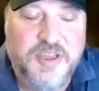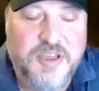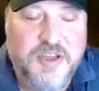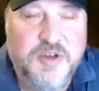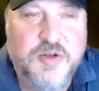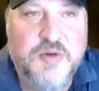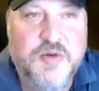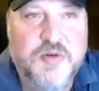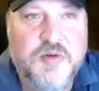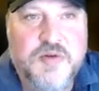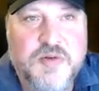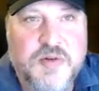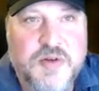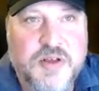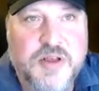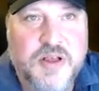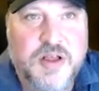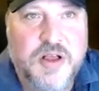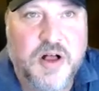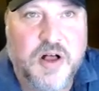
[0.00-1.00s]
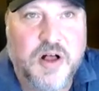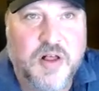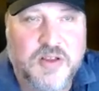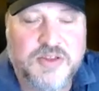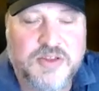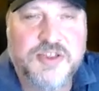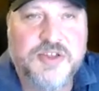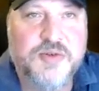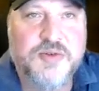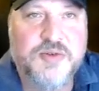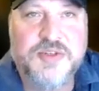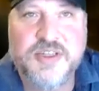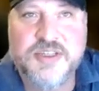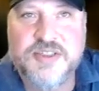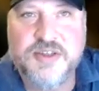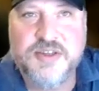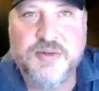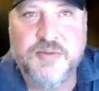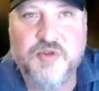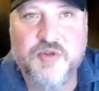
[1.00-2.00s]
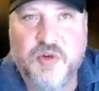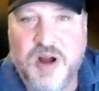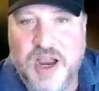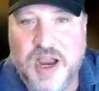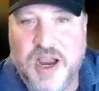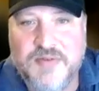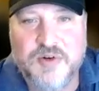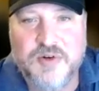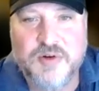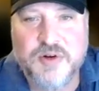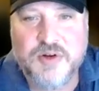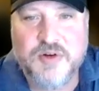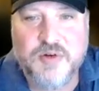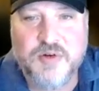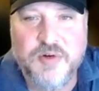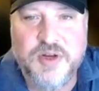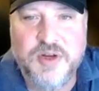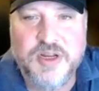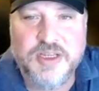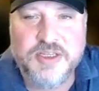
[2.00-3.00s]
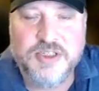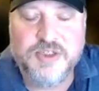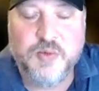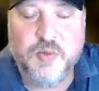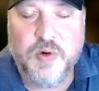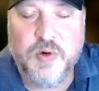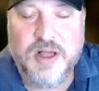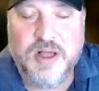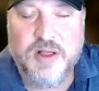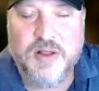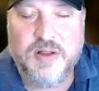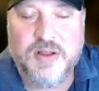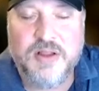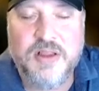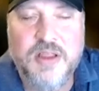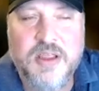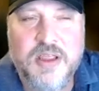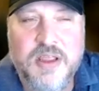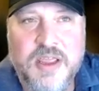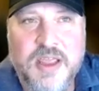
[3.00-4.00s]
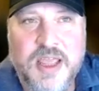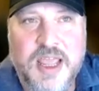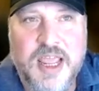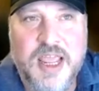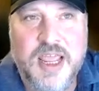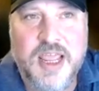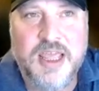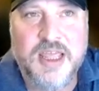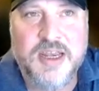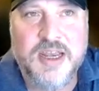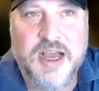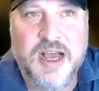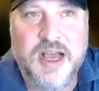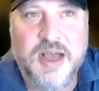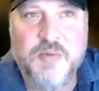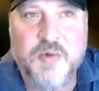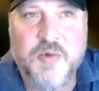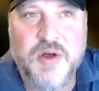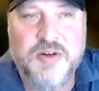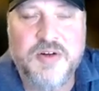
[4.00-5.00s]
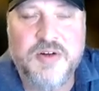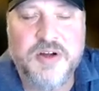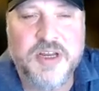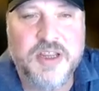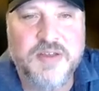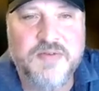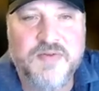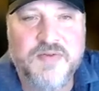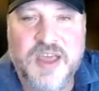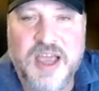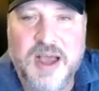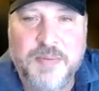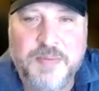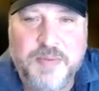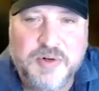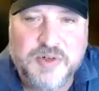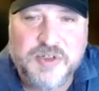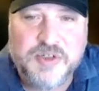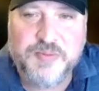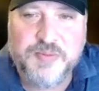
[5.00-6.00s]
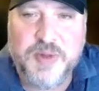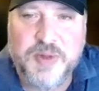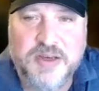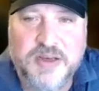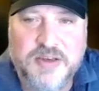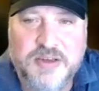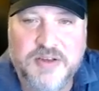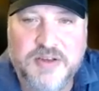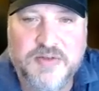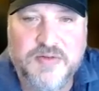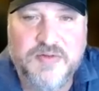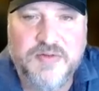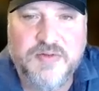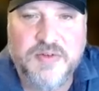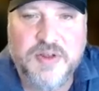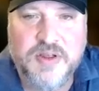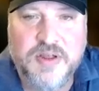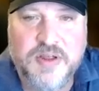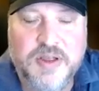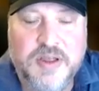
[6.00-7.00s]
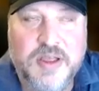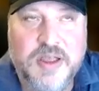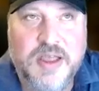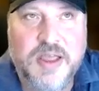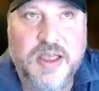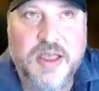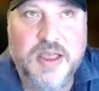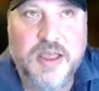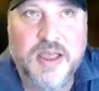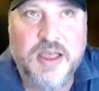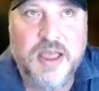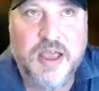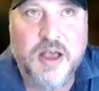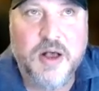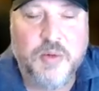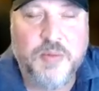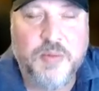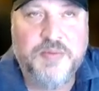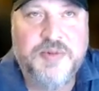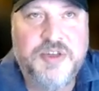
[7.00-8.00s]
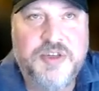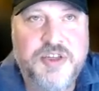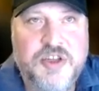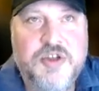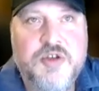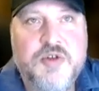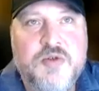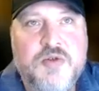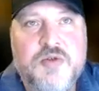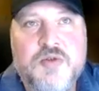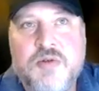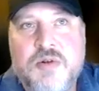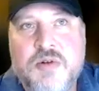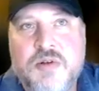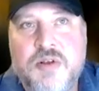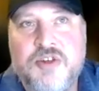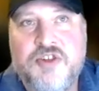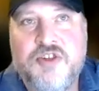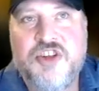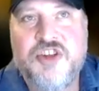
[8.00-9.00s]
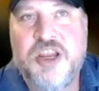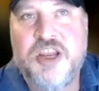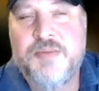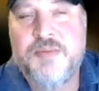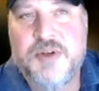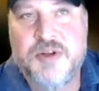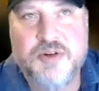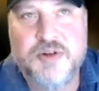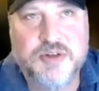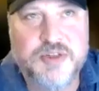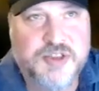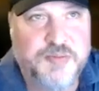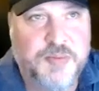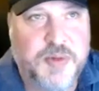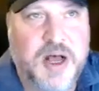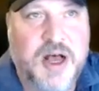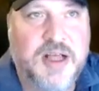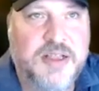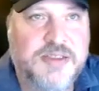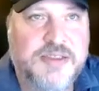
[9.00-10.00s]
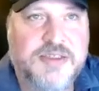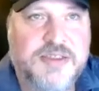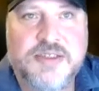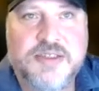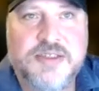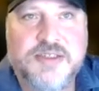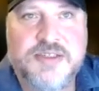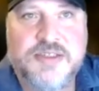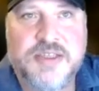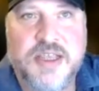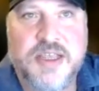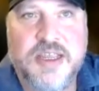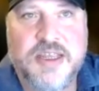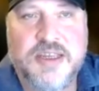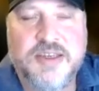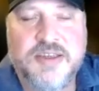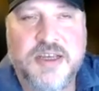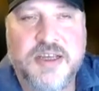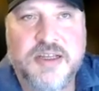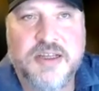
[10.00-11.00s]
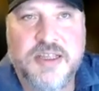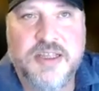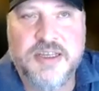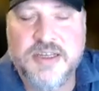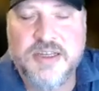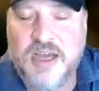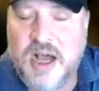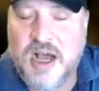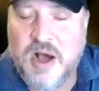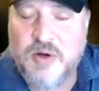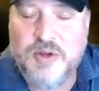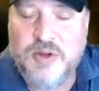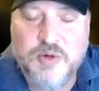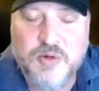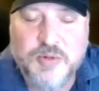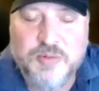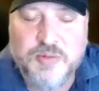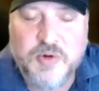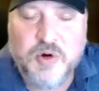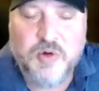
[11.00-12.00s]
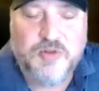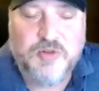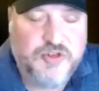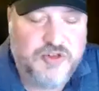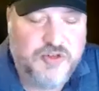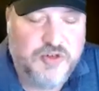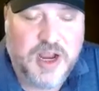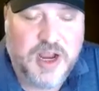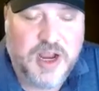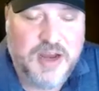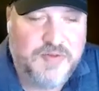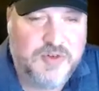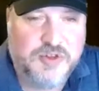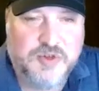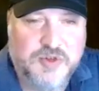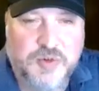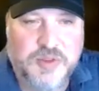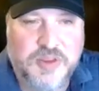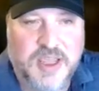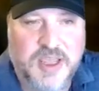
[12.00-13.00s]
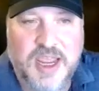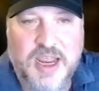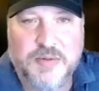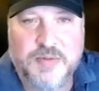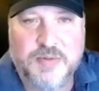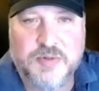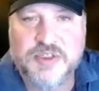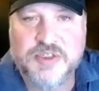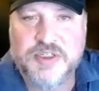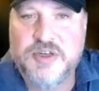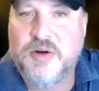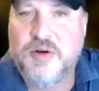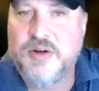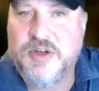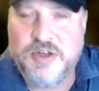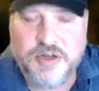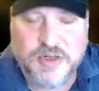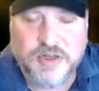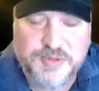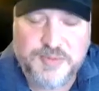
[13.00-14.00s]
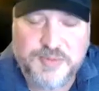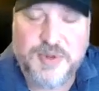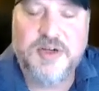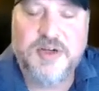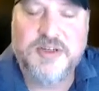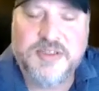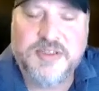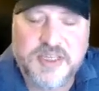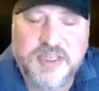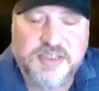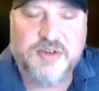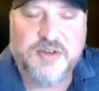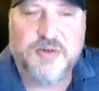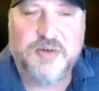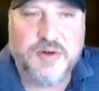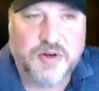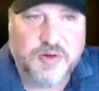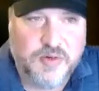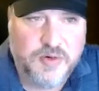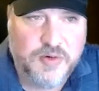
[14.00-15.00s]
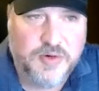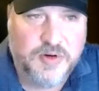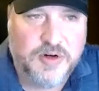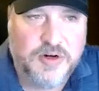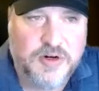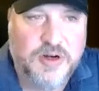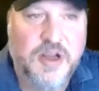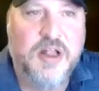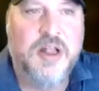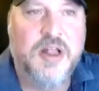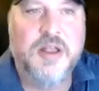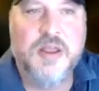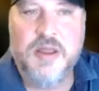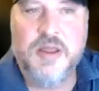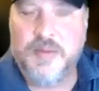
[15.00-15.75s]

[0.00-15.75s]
you also did some driver recruiting as well. And I'm wondering if that perspective helped you shape your responses into how you approach drivers with cameras. You know, your experience as a recruiter,